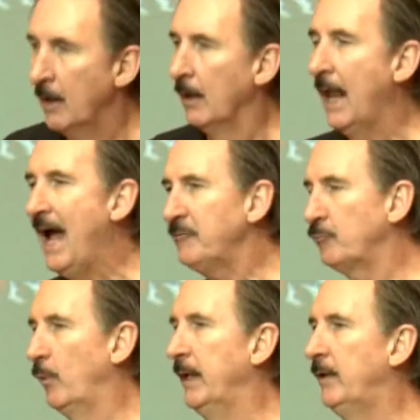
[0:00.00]
Last
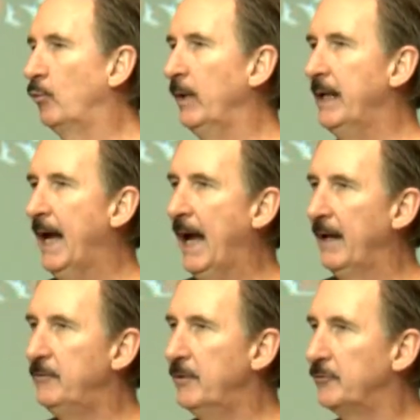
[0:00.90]
week, we
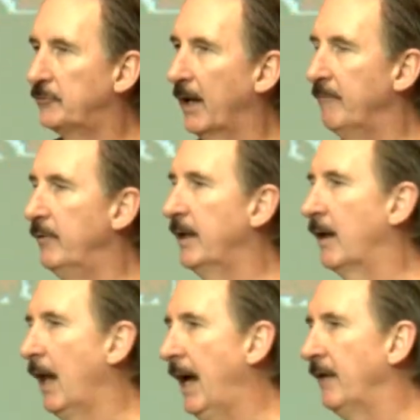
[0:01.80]
had Discovery
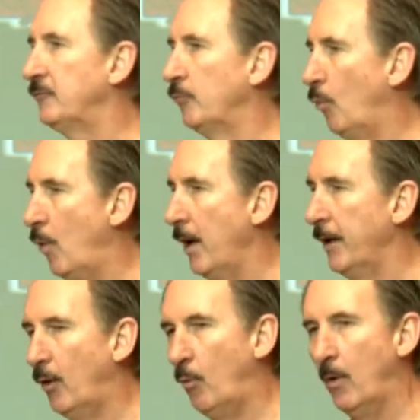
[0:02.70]
Class
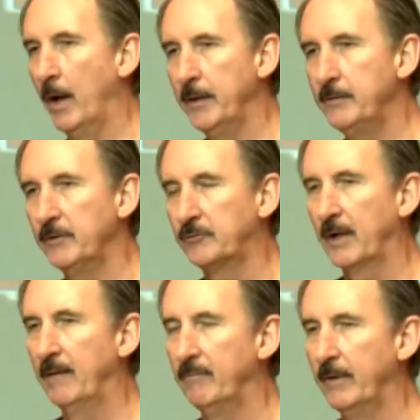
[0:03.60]
101,
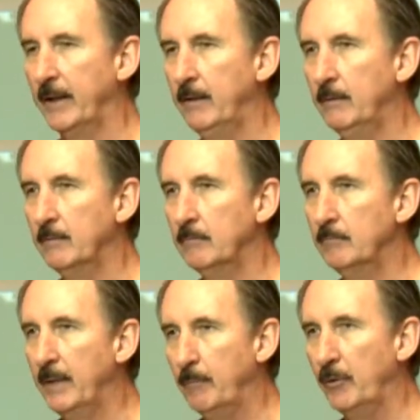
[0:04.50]
Discovering
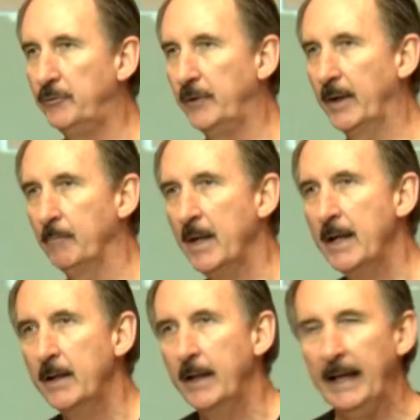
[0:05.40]
Membership.
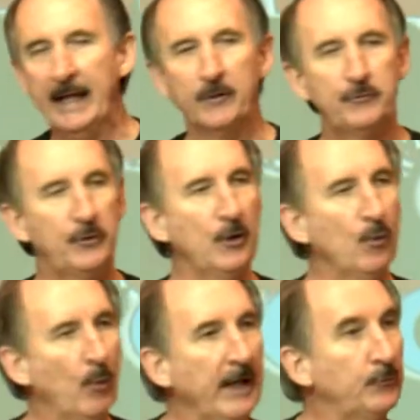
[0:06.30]
In two
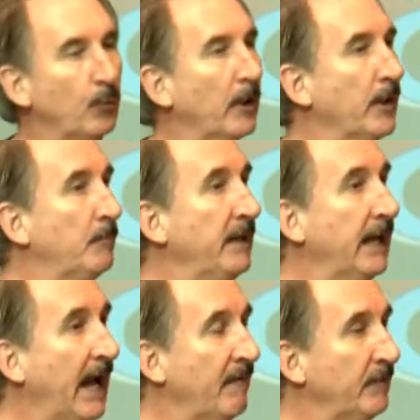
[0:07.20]
weeks, we're going to be
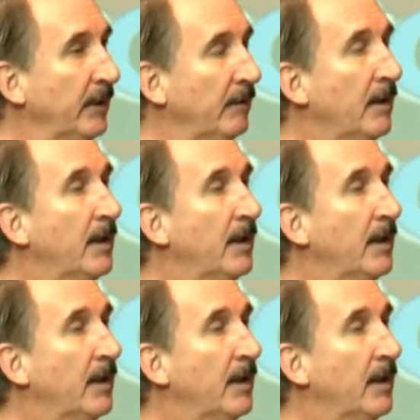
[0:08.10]
having